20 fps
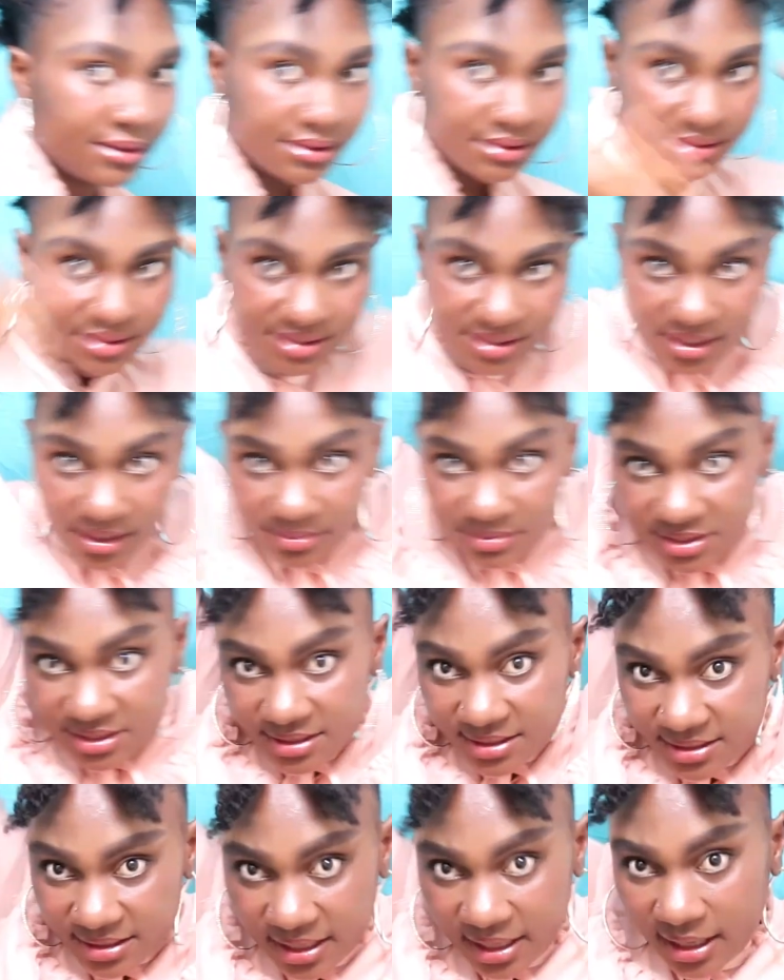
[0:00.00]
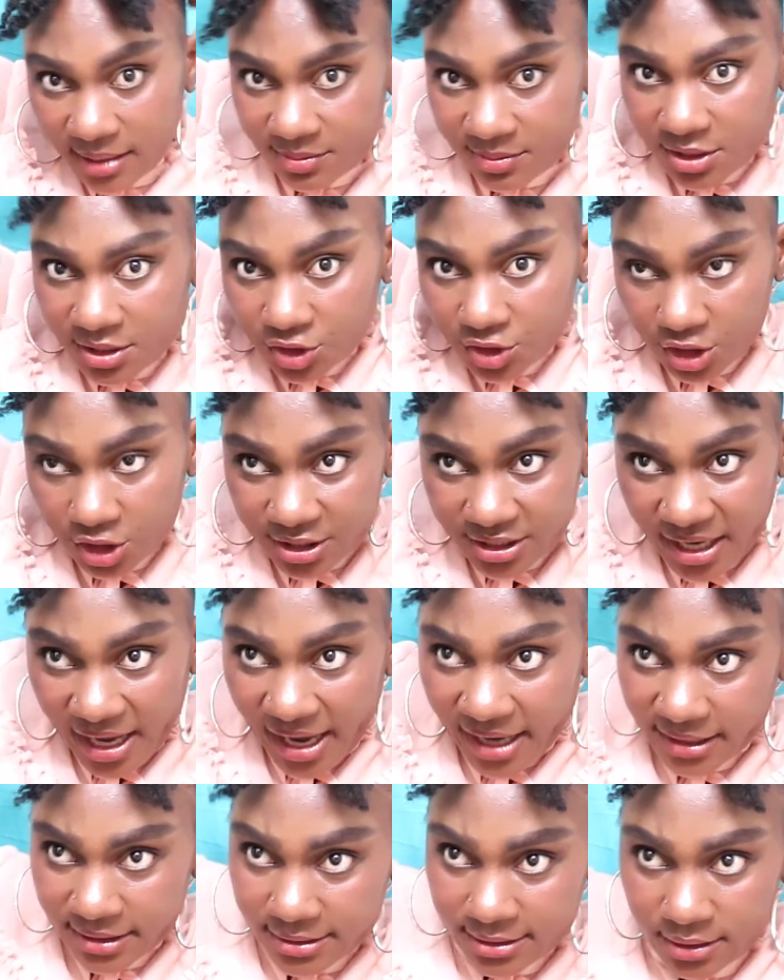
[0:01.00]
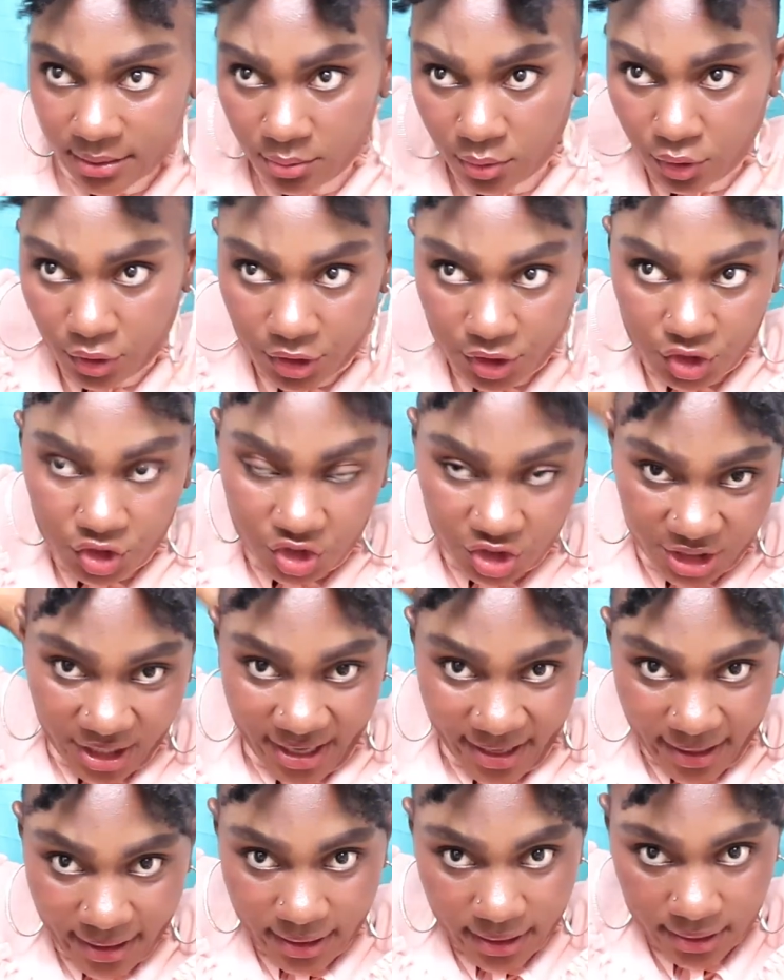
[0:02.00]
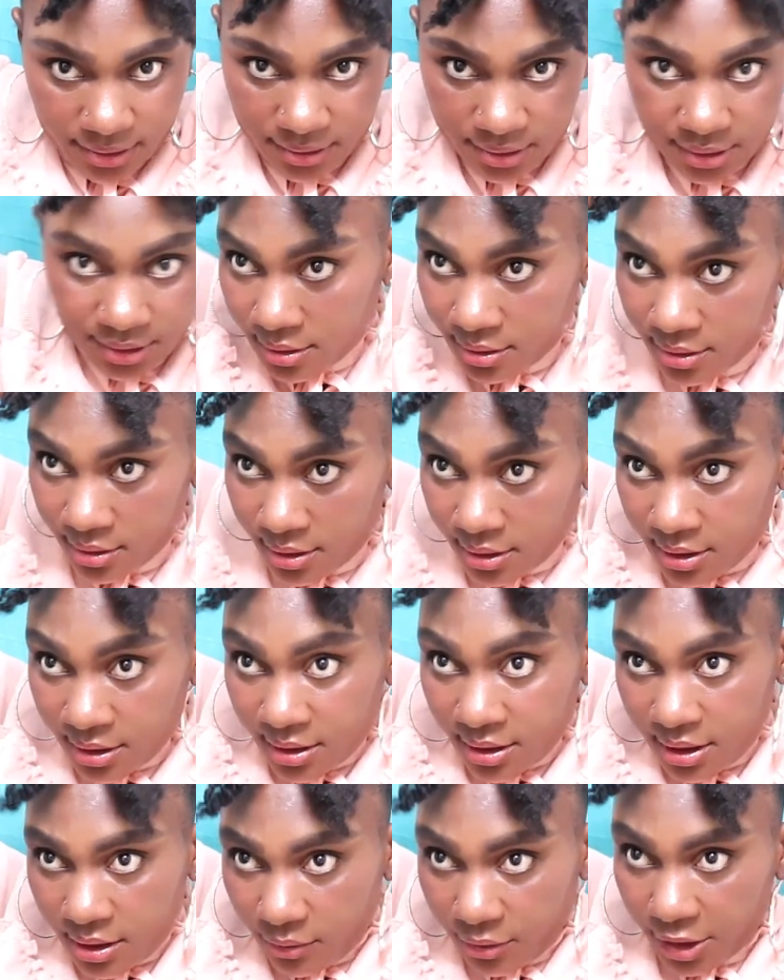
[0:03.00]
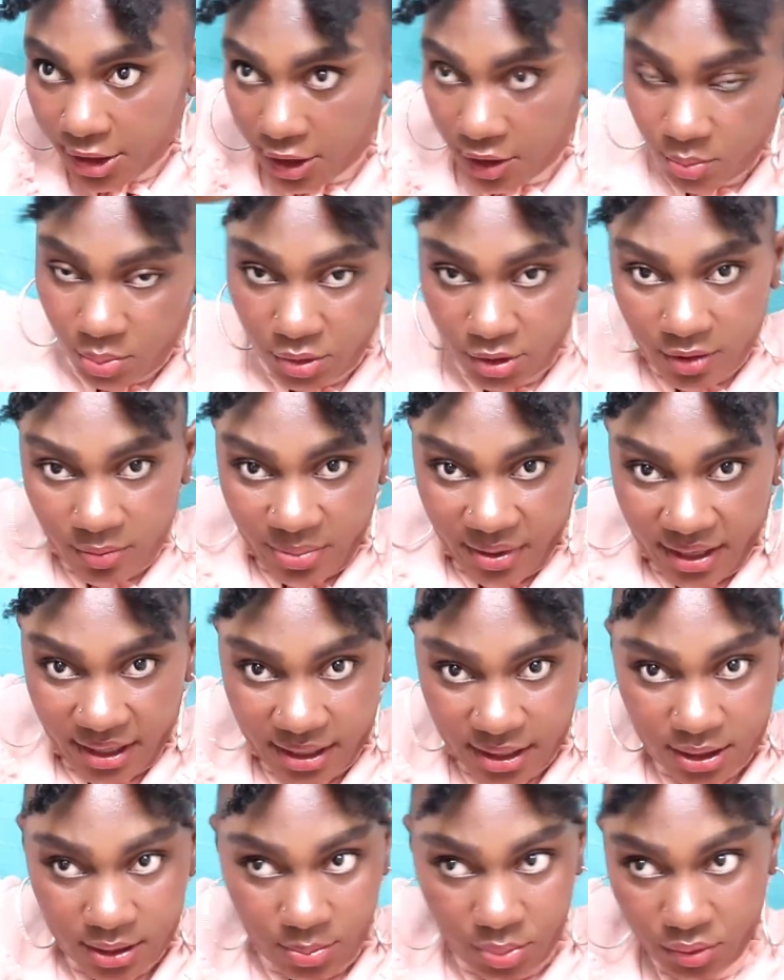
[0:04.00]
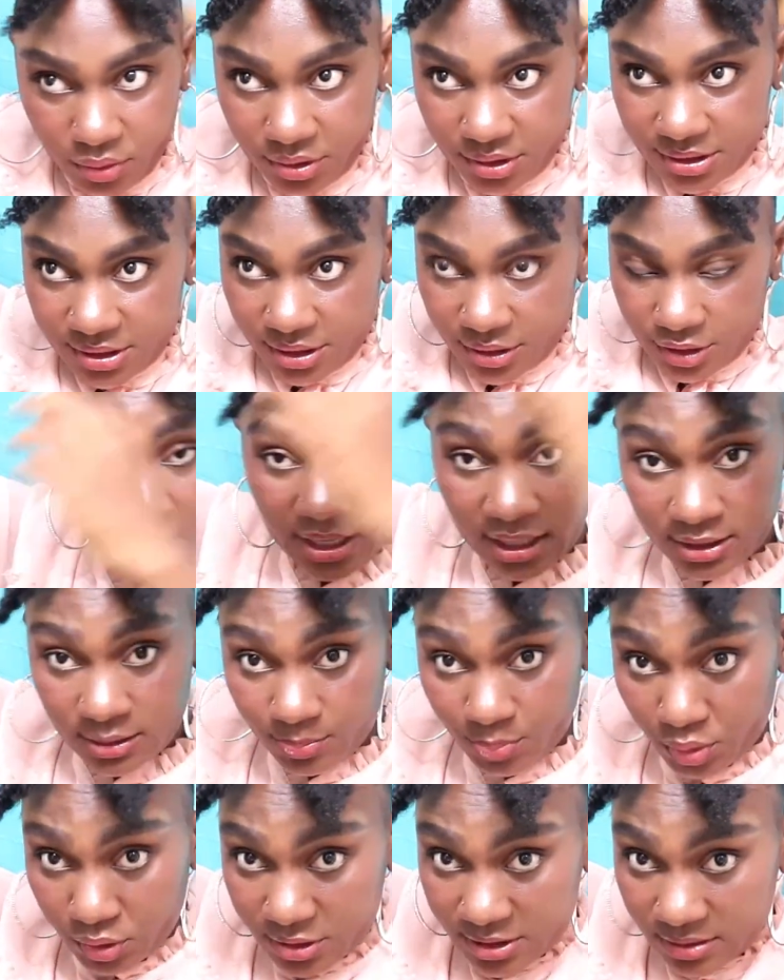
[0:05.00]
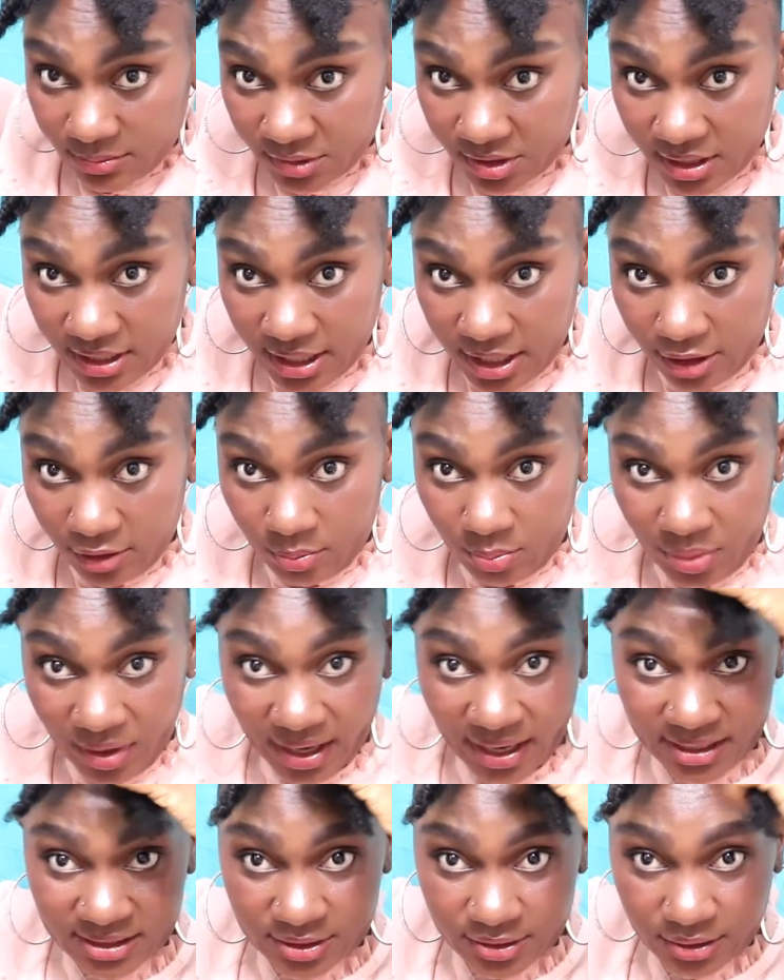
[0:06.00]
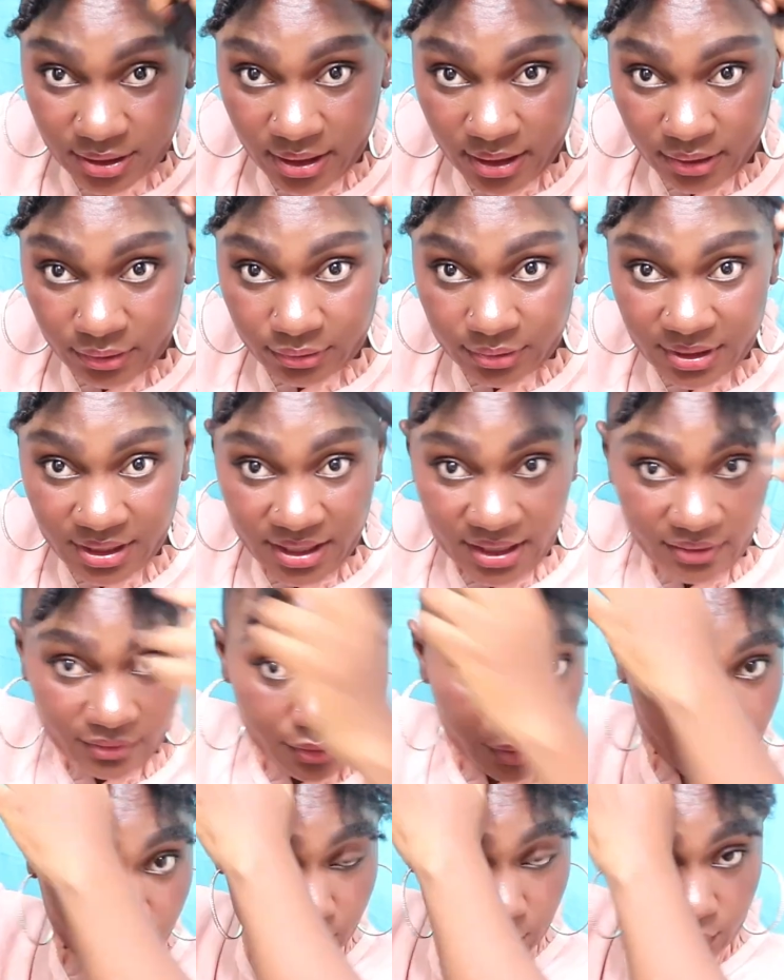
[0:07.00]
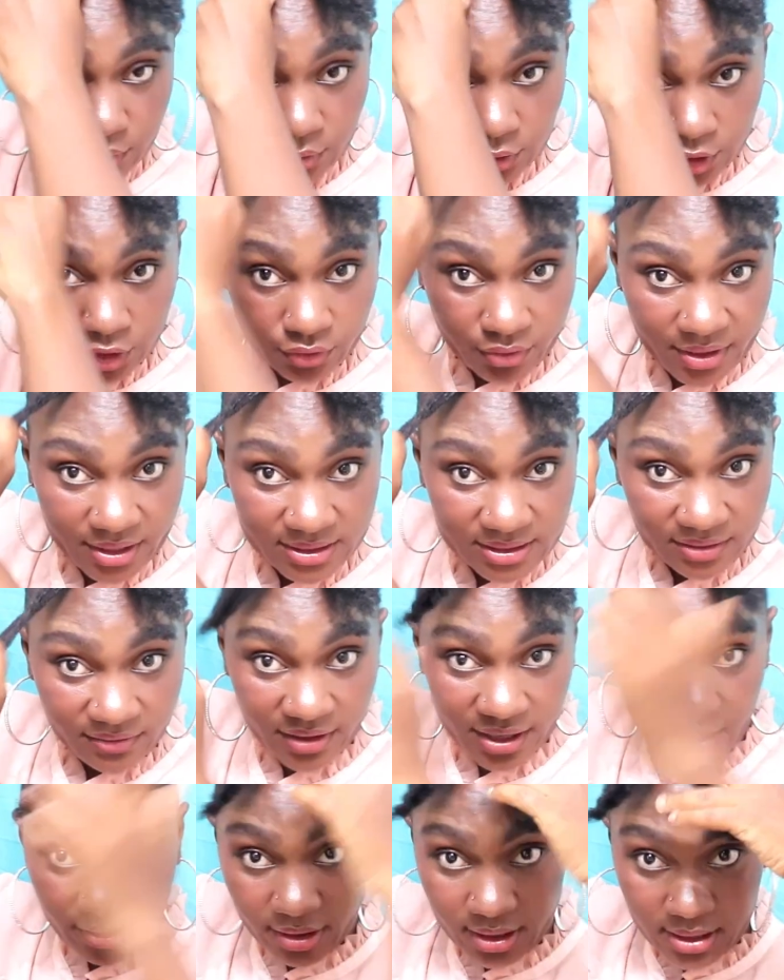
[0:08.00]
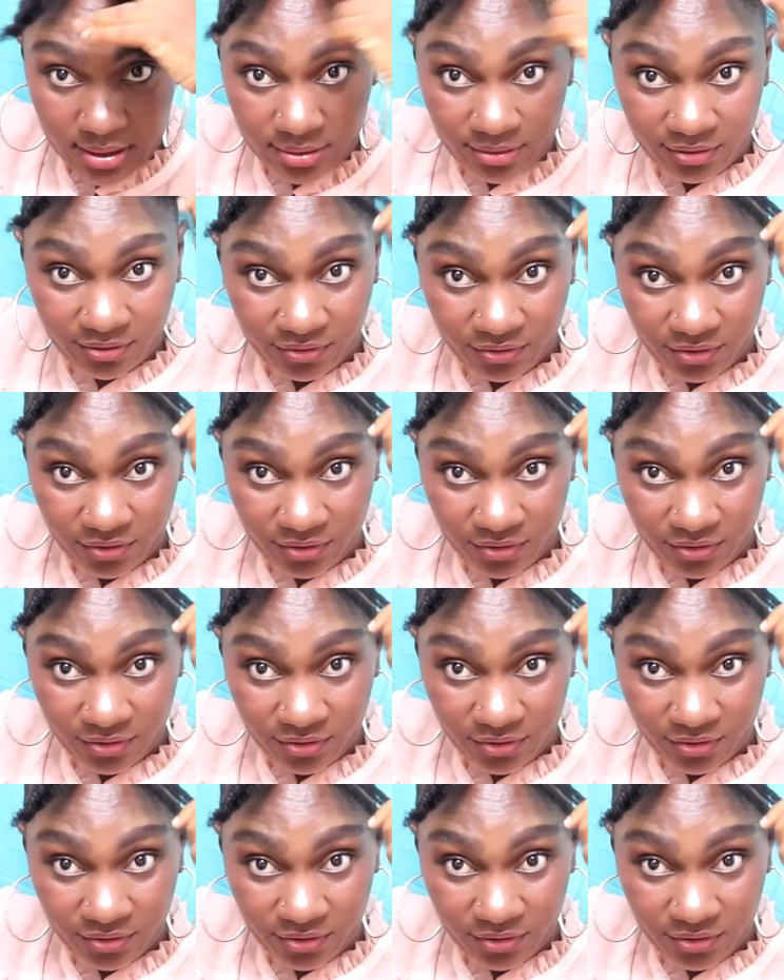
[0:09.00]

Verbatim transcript: those same steps, just adding some more gel, and we're gonna put it back in the ponytail. I put some of the hair back, so now I only have 2 strands of hair in the